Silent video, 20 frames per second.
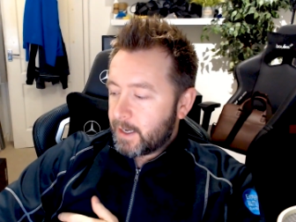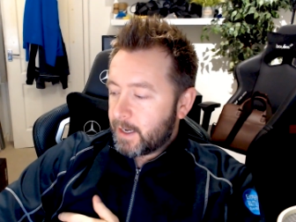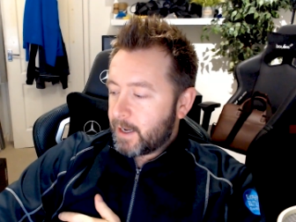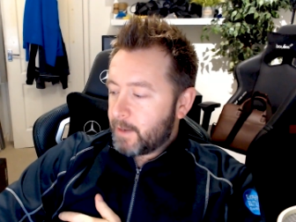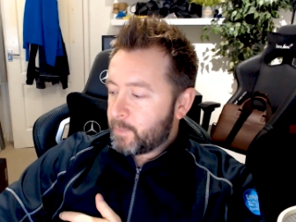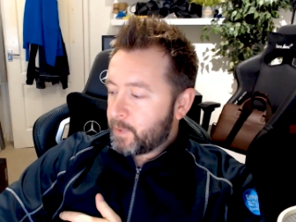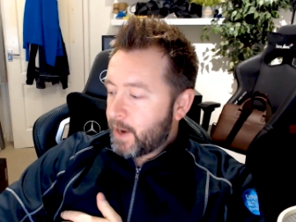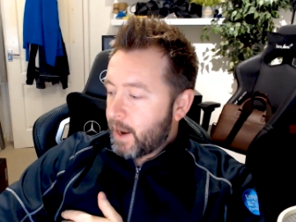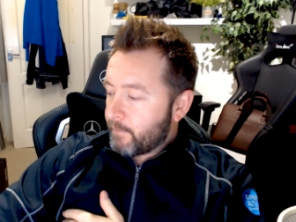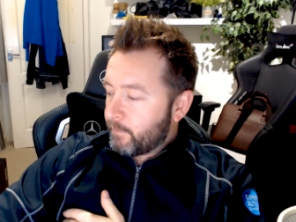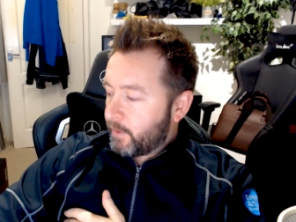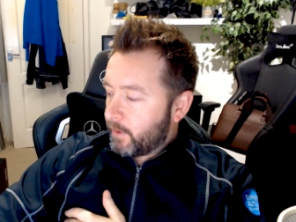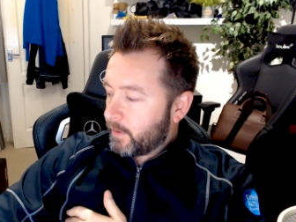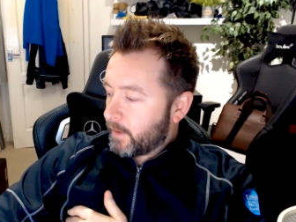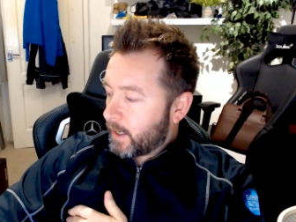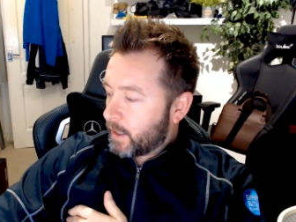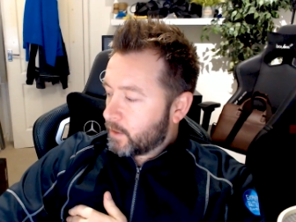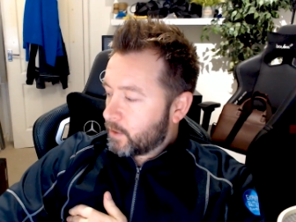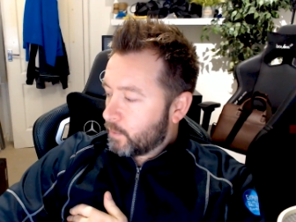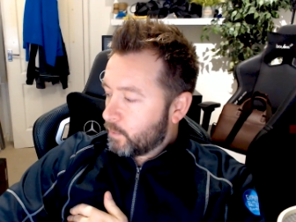But
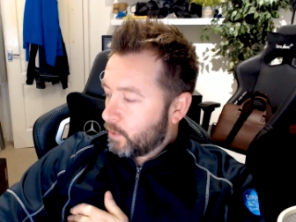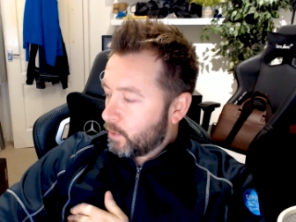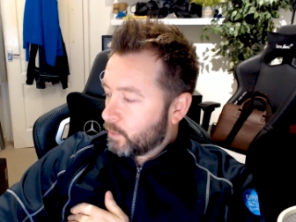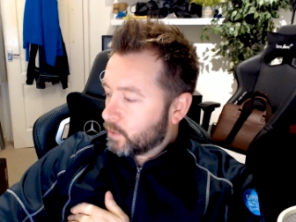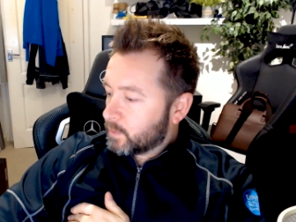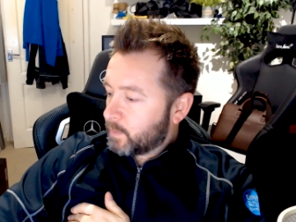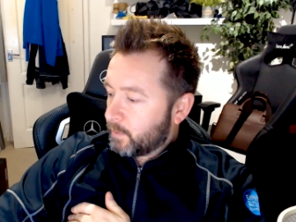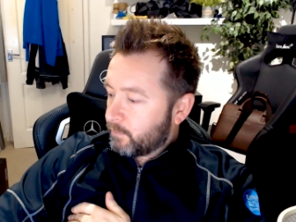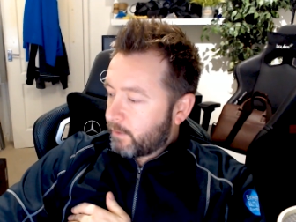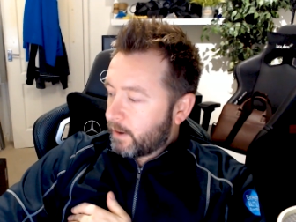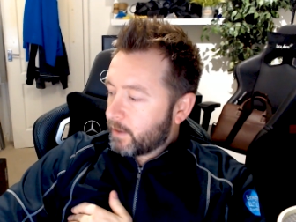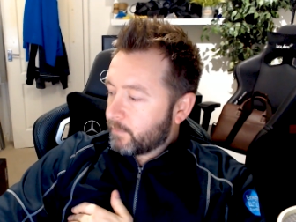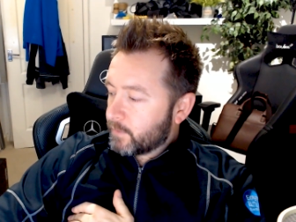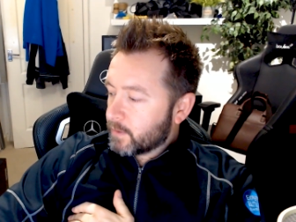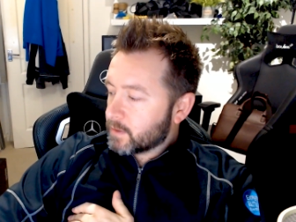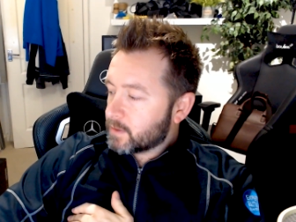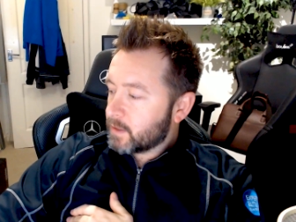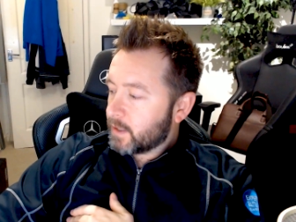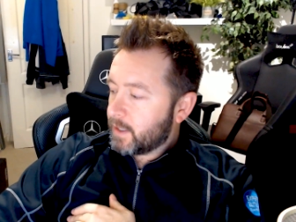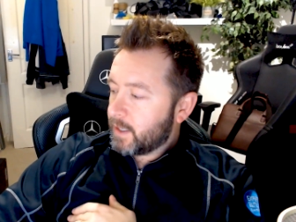everything that I do will always be
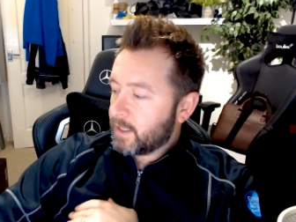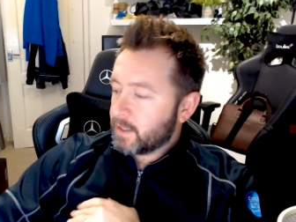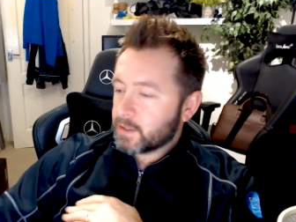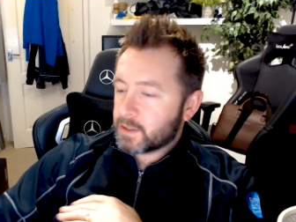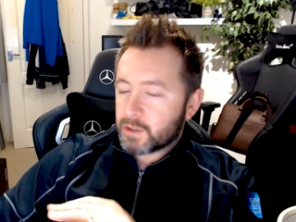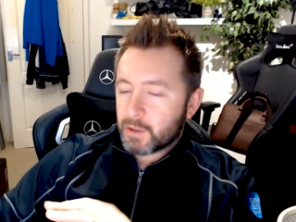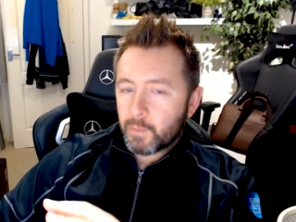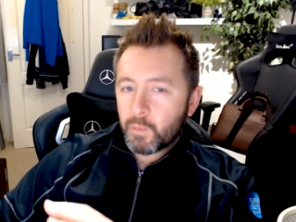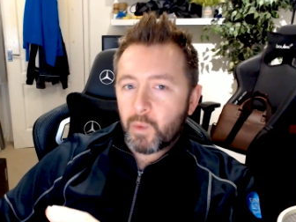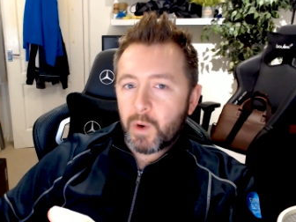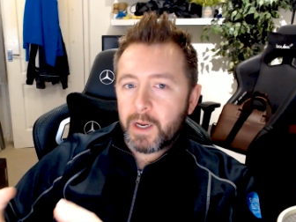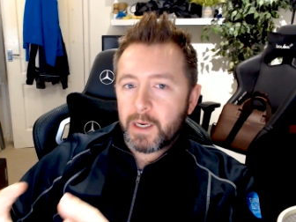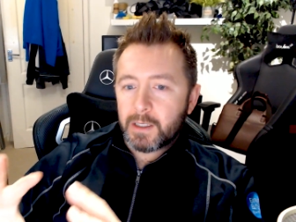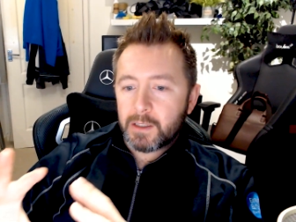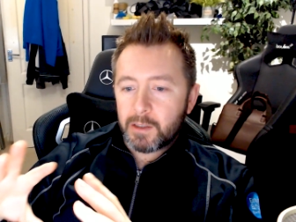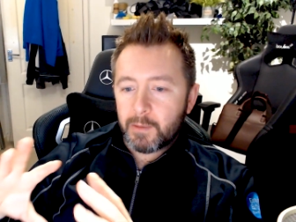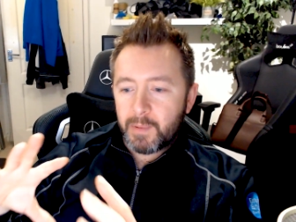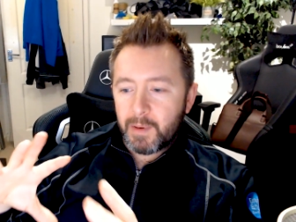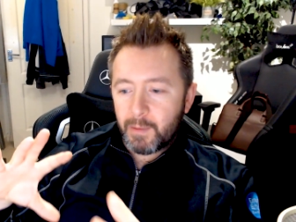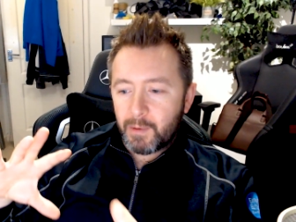relevant in some
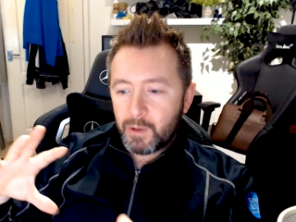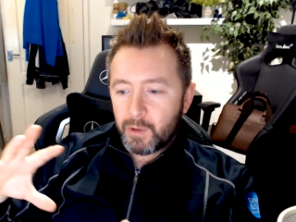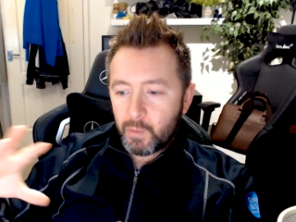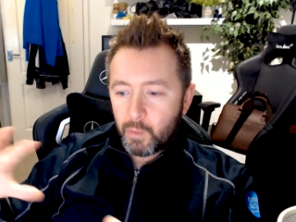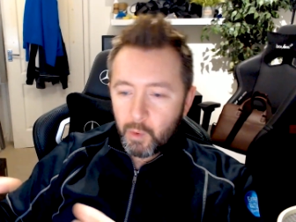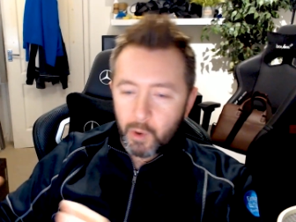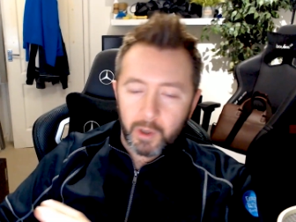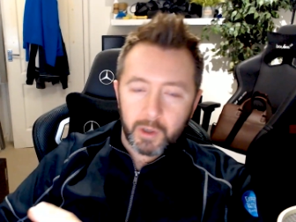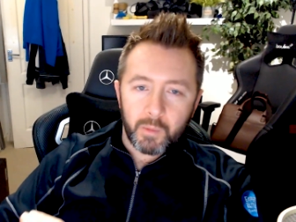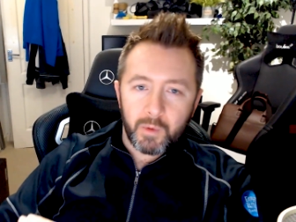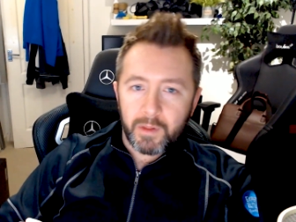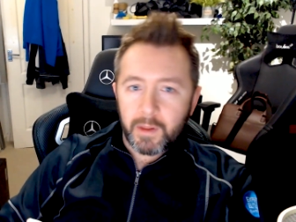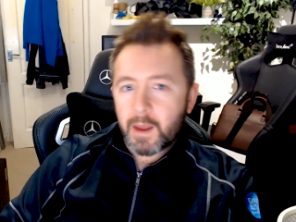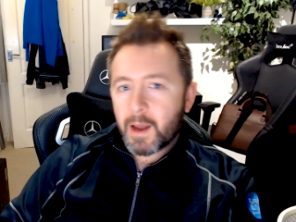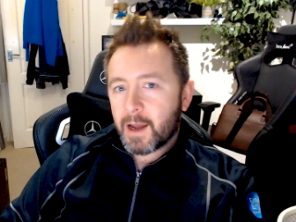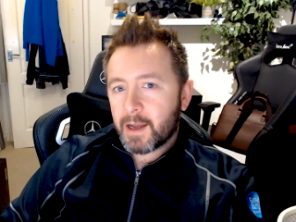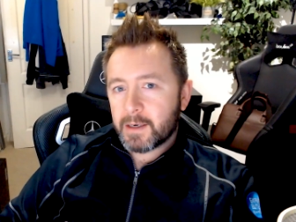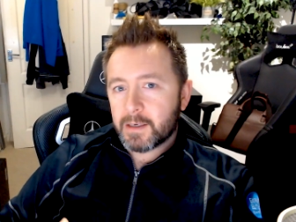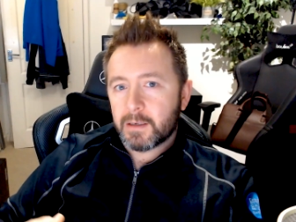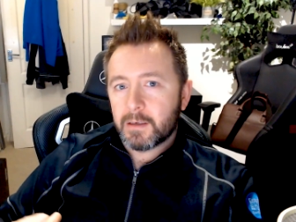way to people who work with
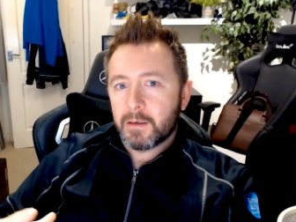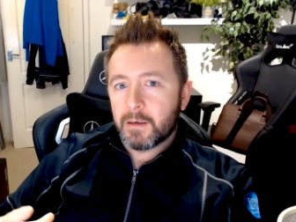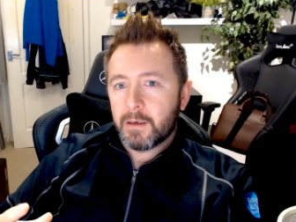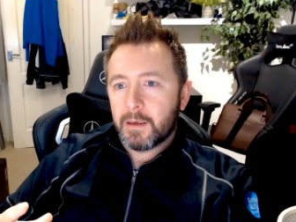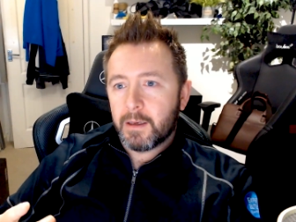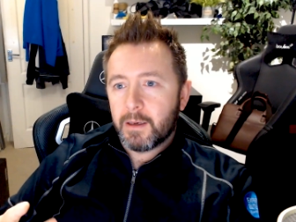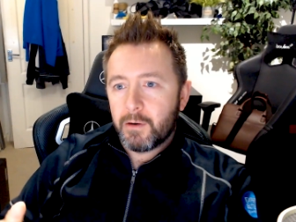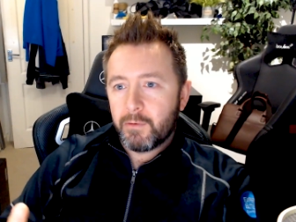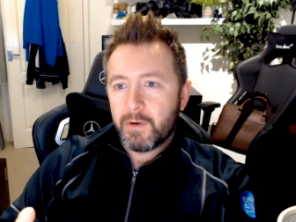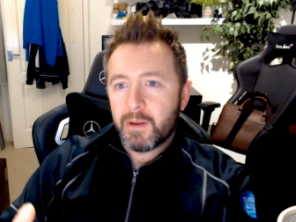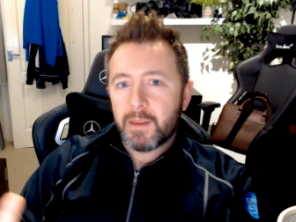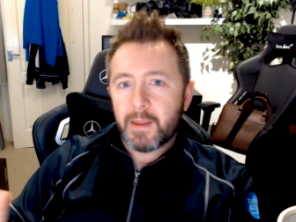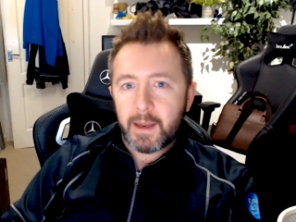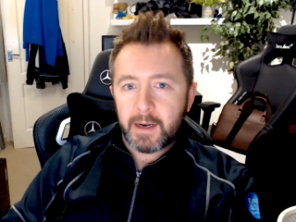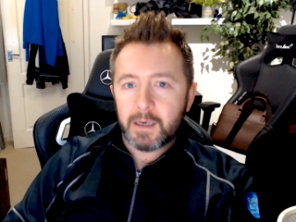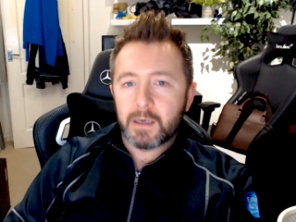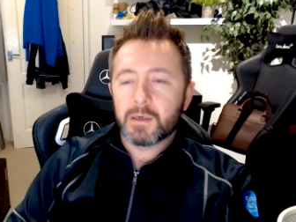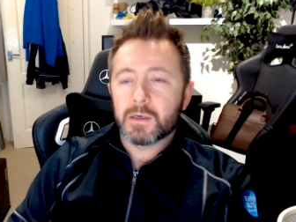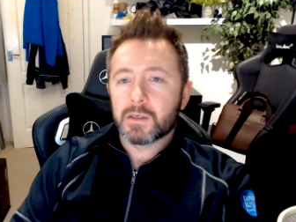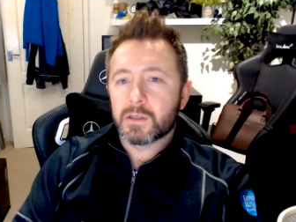CAD and are in
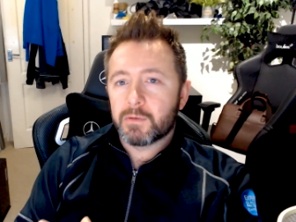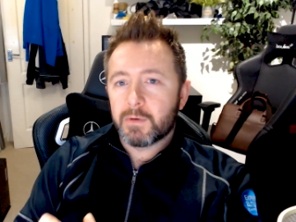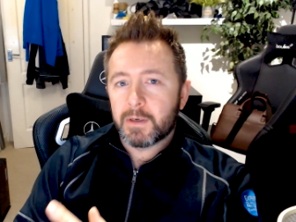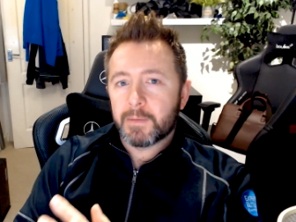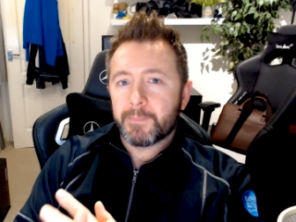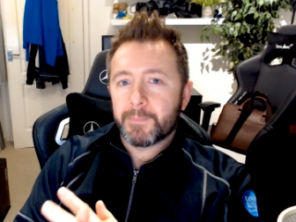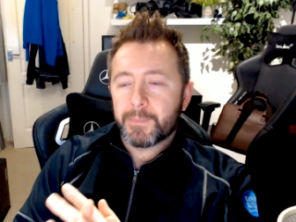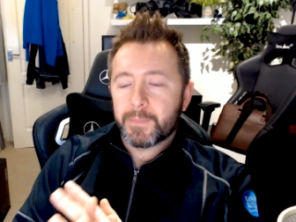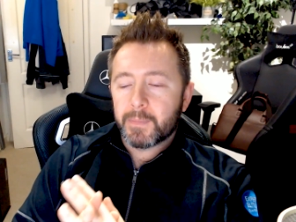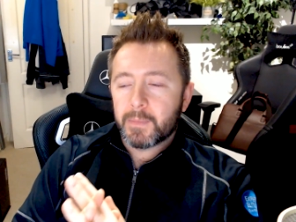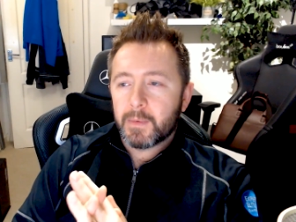that industry.